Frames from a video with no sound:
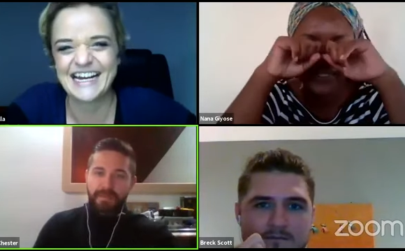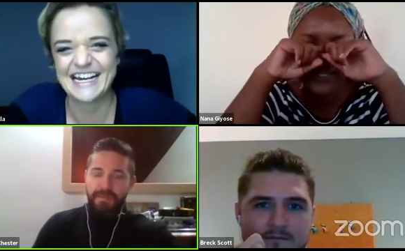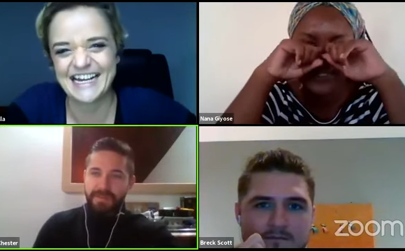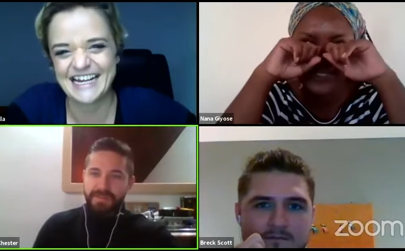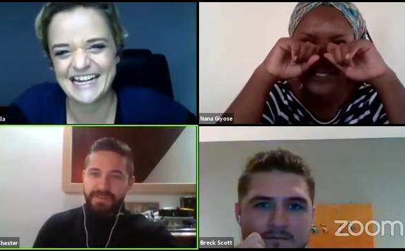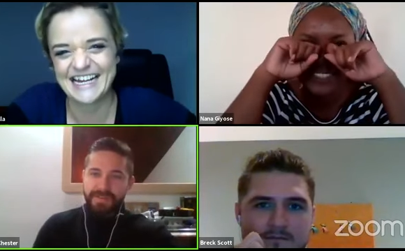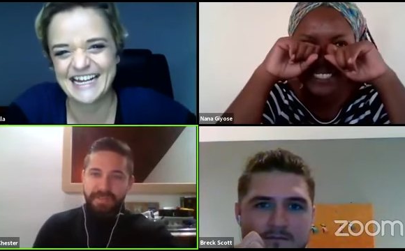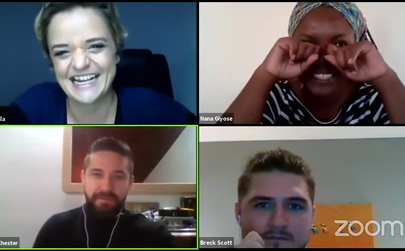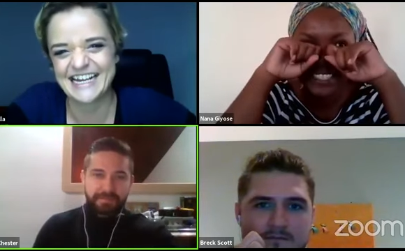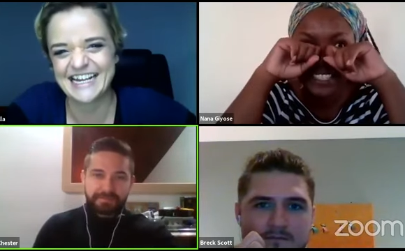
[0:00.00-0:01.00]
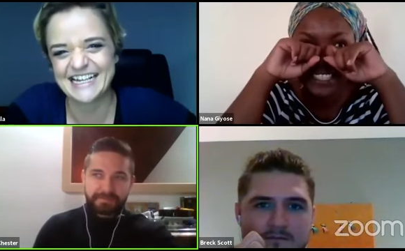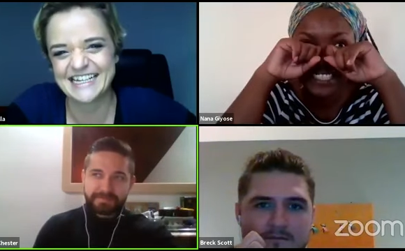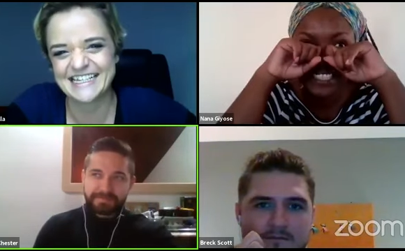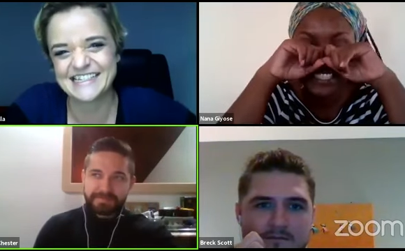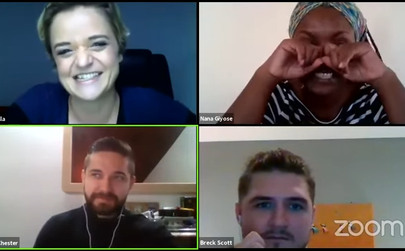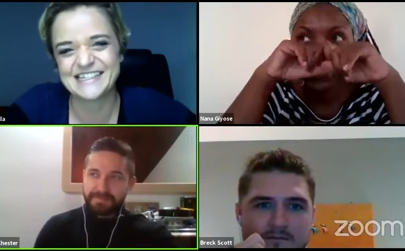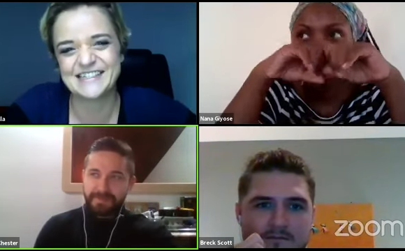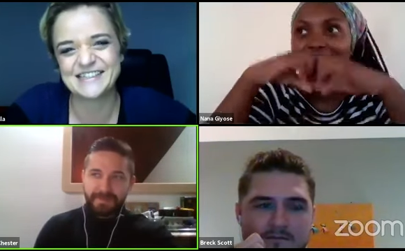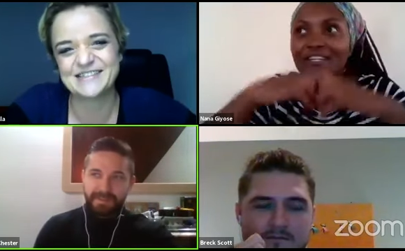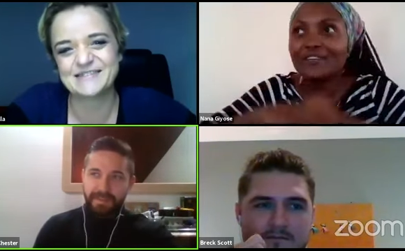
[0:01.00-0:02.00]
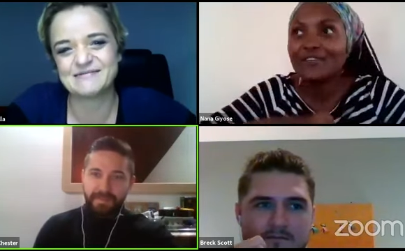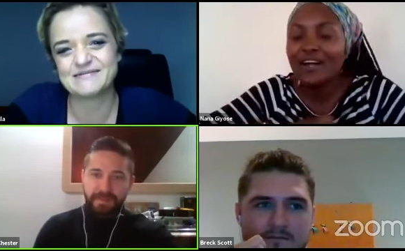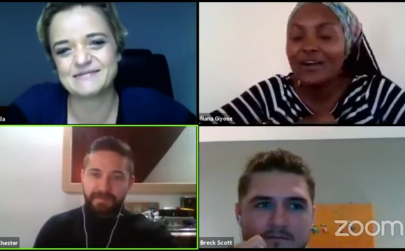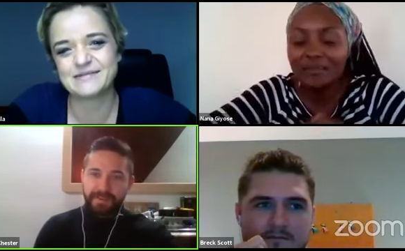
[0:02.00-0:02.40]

Speaker 1: Interesting. Can't think